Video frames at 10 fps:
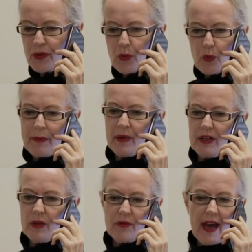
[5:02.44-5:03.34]
with the
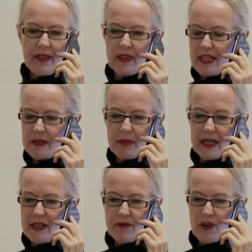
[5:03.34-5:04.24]
women who've had these
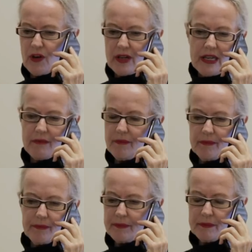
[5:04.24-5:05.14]
bloody phony
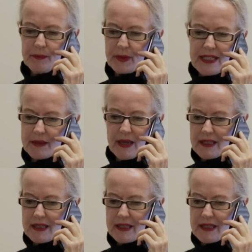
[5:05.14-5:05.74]
breast